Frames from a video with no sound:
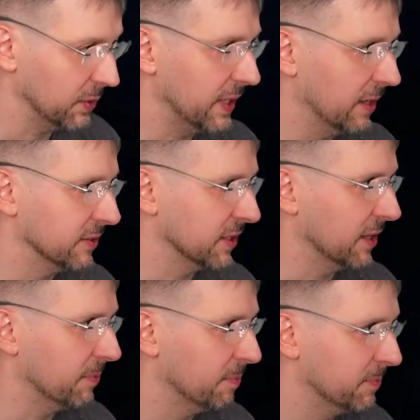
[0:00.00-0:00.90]
Over here is
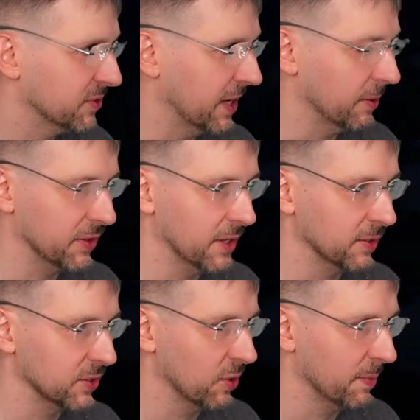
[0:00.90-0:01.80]
a scary
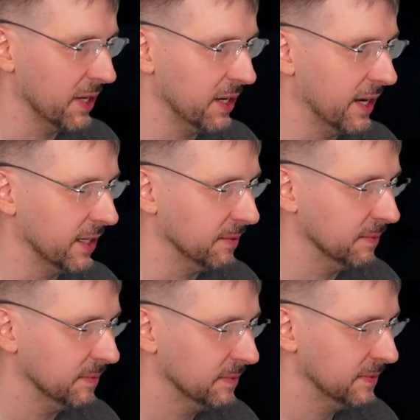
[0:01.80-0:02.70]
thunderstorm at night,
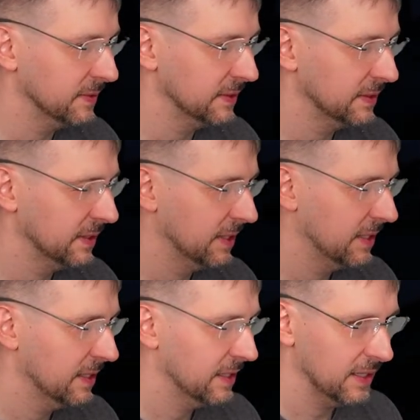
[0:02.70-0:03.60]

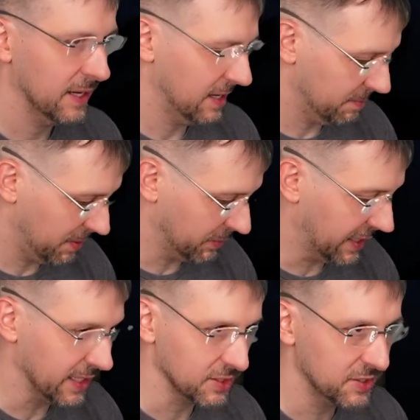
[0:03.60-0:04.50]
but we
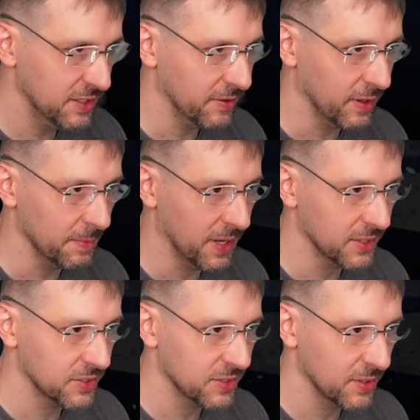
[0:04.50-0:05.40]
can't see very much,